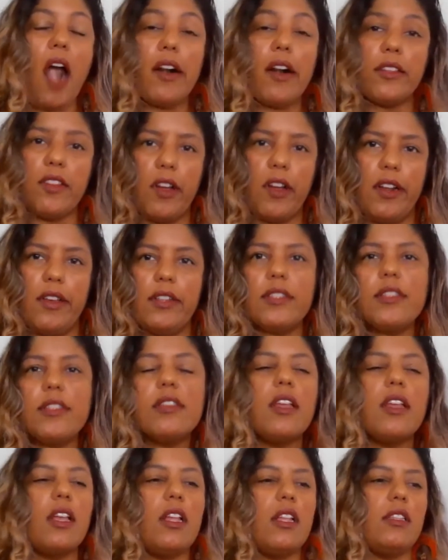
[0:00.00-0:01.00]
Our
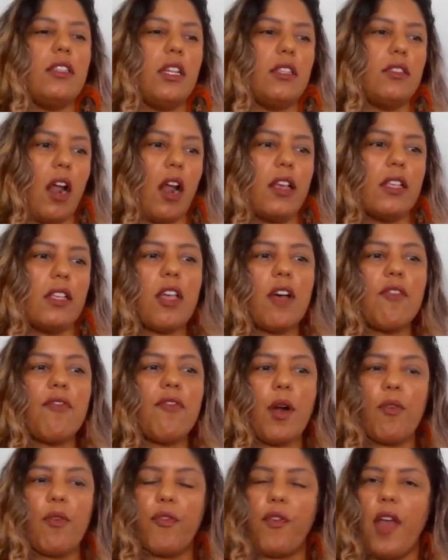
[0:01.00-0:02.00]
daughters, the daughters
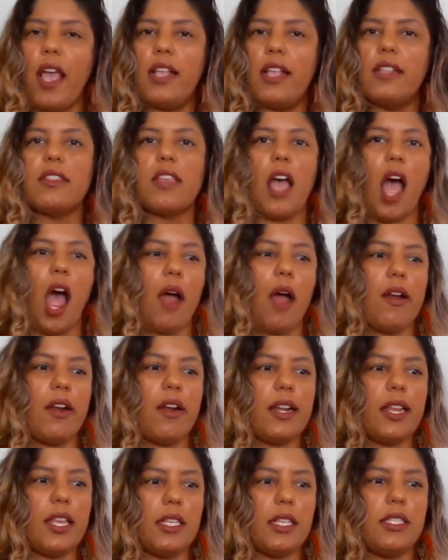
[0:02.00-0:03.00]
of our friends,
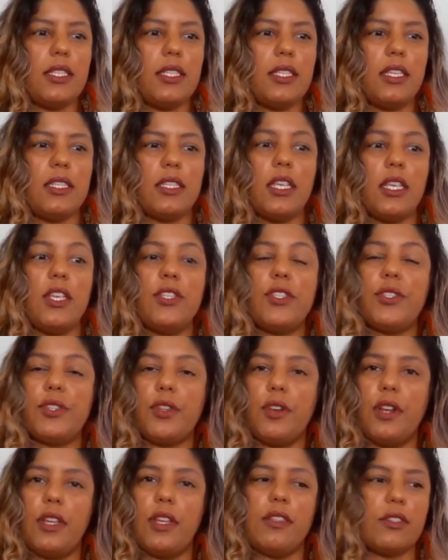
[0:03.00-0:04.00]
our nieces,
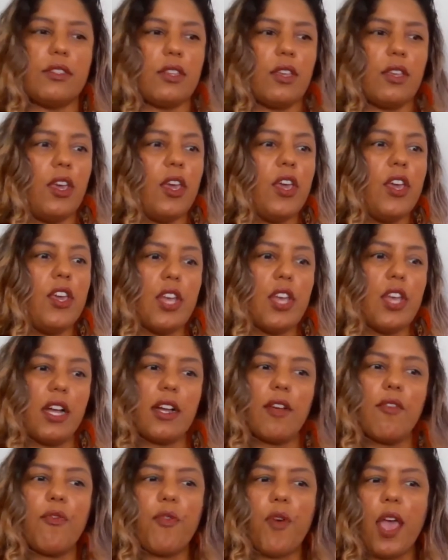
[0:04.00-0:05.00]
students,
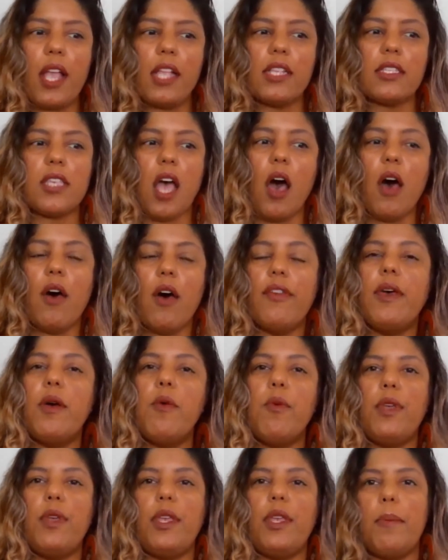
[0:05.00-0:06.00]
younger friends, other